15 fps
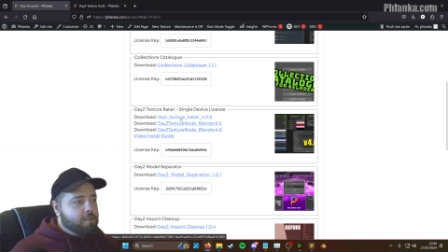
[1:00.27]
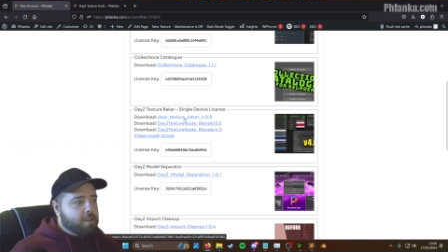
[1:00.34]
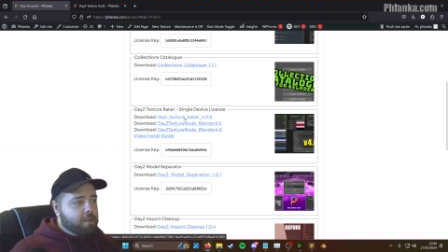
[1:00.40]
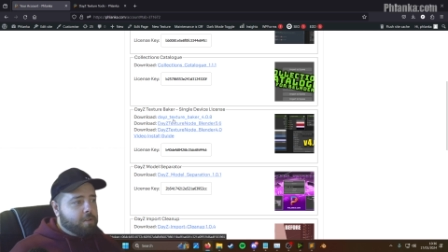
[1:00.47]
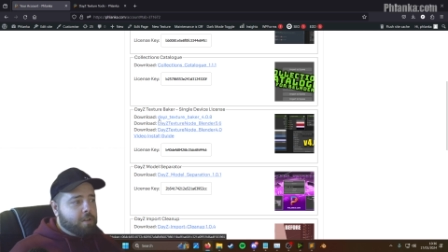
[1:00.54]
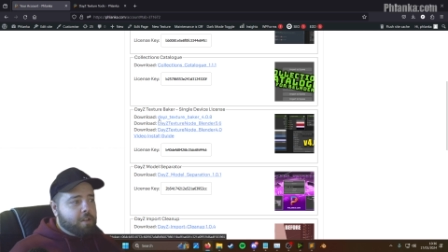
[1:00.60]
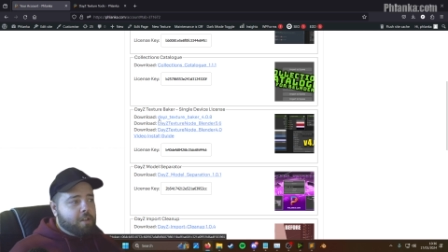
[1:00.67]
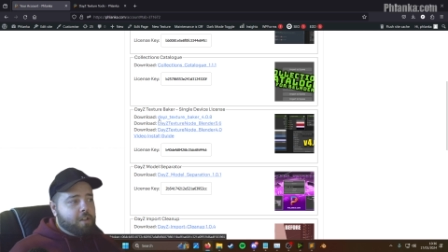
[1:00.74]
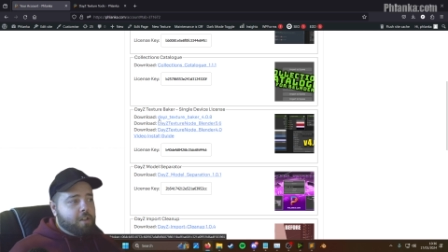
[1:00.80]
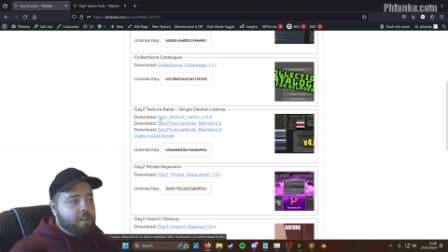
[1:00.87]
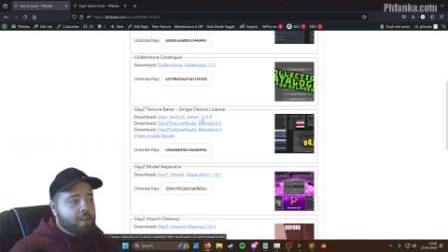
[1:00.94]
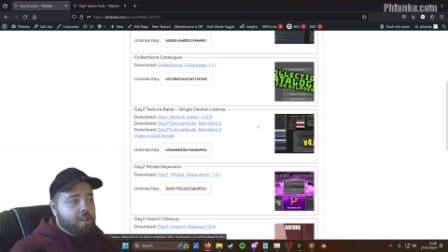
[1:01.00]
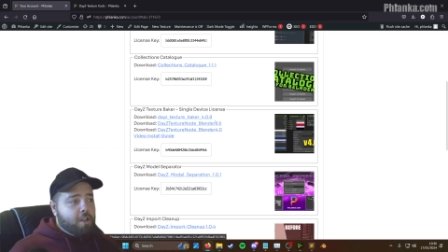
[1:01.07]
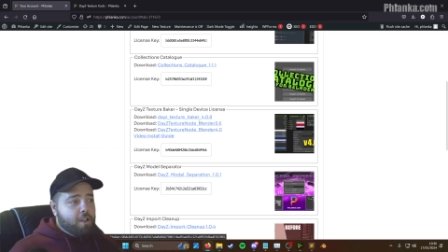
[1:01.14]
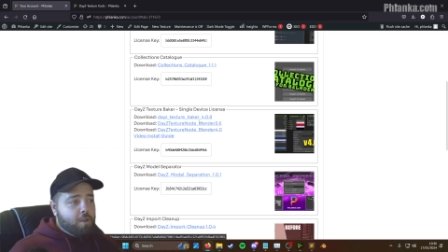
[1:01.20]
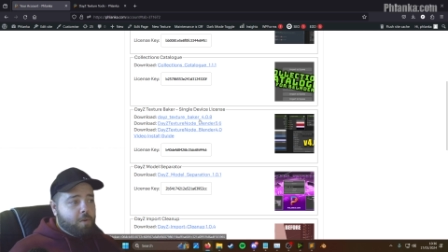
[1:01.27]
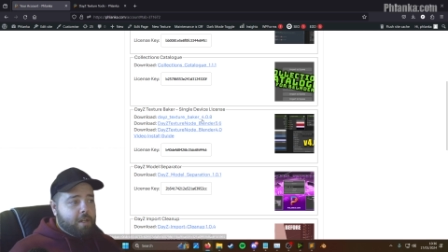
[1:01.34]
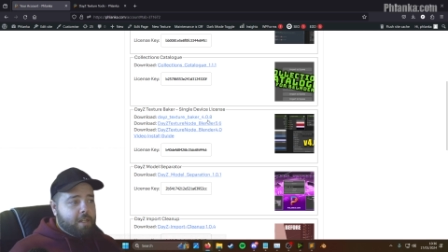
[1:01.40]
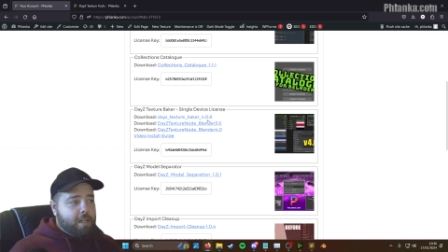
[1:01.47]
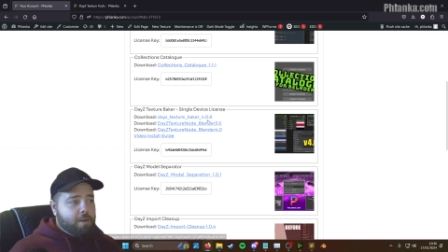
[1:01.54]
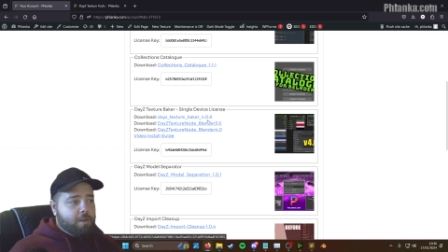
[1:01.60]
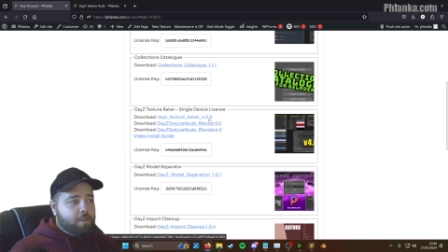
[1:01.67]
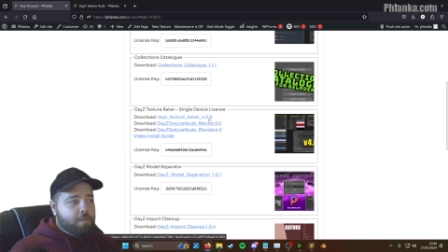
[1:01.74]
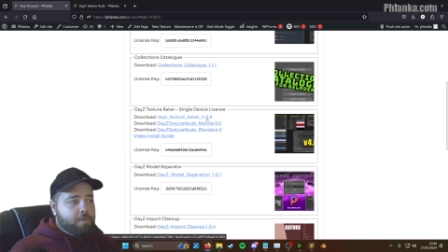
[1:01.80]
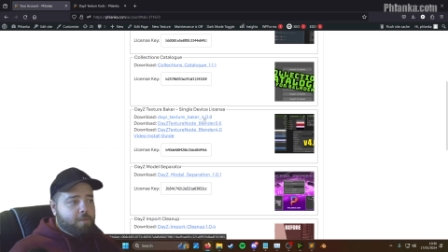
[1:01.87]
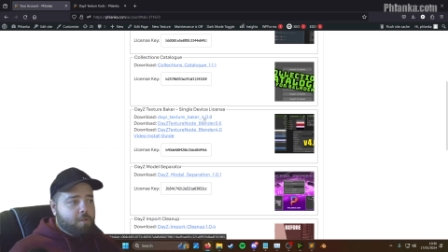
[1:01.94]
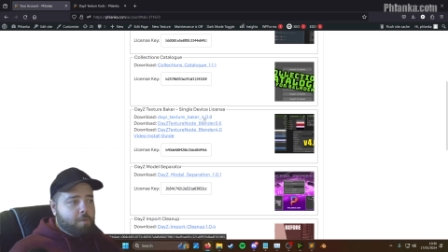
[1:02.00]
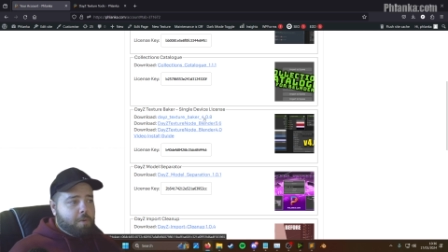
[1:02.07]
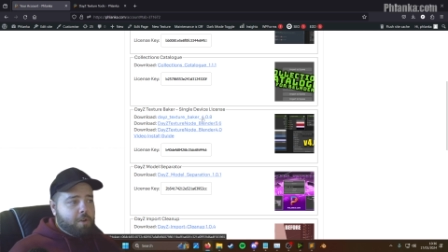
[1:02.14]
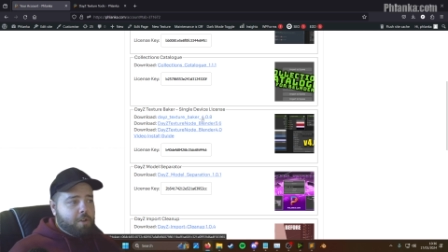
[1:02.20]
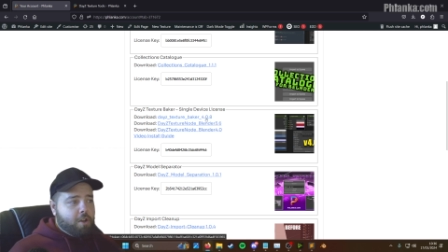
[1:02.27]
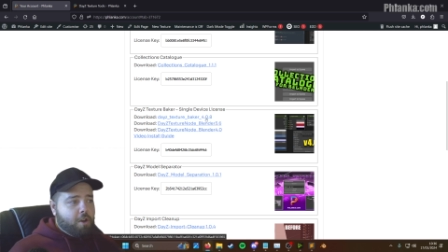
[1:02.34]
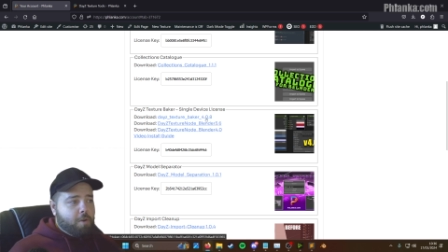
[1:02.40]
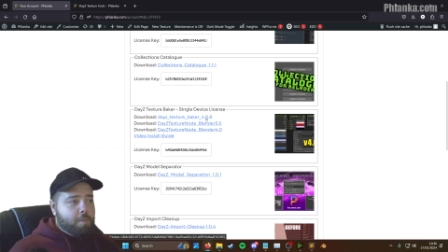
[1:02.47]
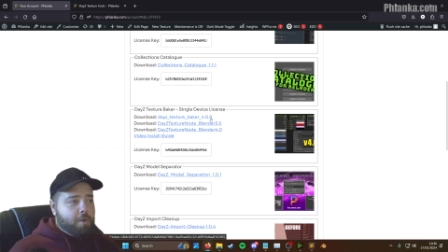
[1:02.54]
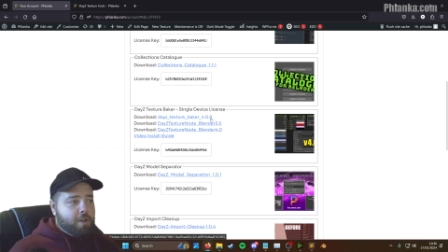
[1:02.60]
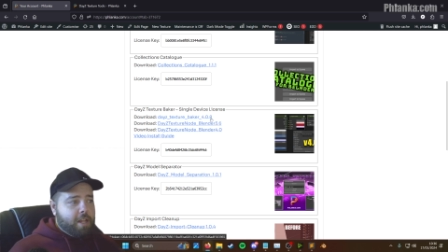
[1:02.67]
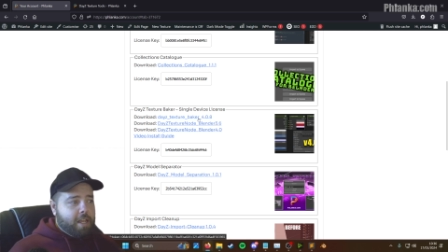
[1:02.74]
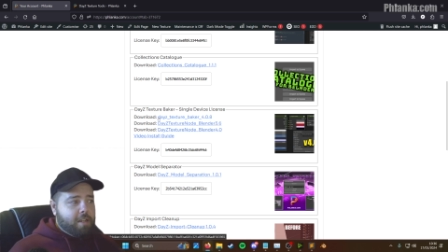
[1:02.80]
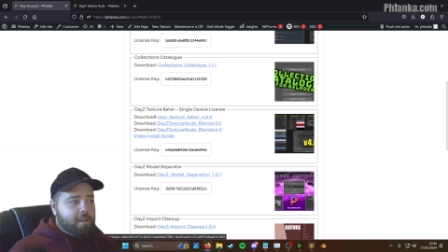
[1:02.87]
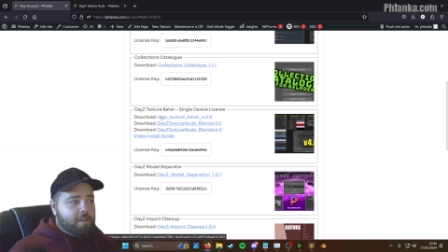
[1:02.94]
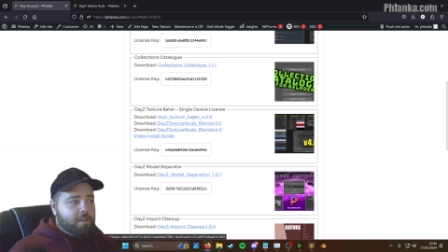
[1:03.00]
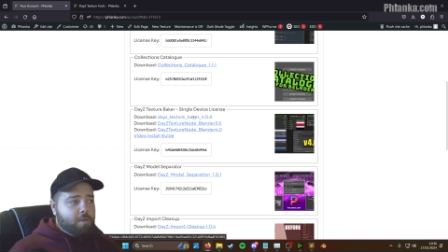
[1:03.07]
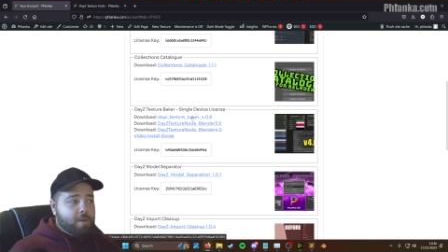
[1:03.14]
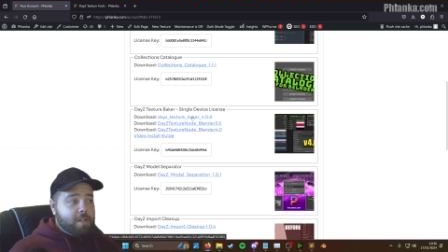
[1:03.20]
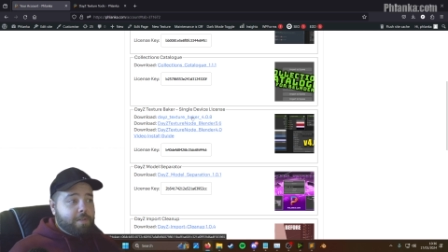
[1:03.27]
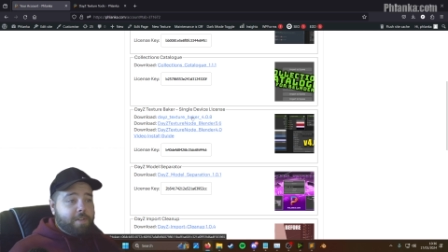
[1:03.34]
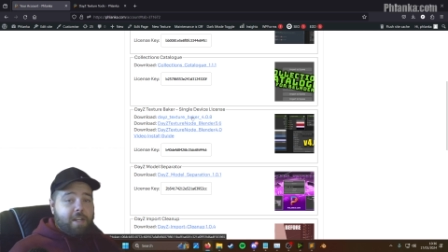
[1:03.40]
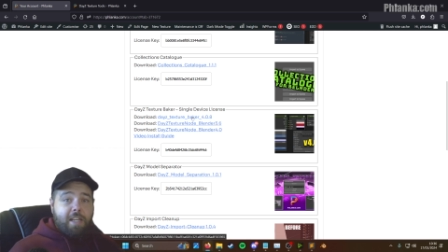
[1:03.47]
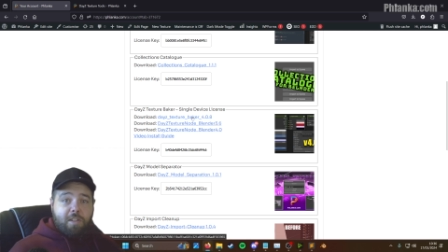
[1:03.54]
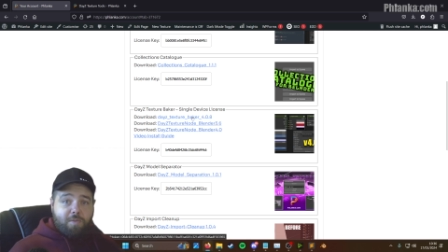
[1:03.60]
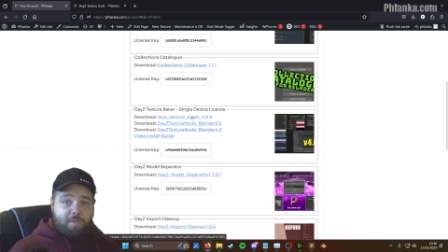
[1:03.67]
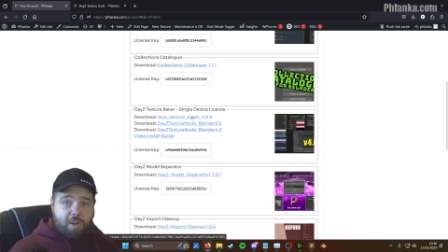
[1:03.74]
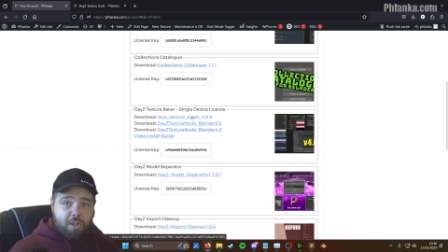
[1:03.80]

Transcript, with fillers: So you want to download the 4.0.8 or whichever the latest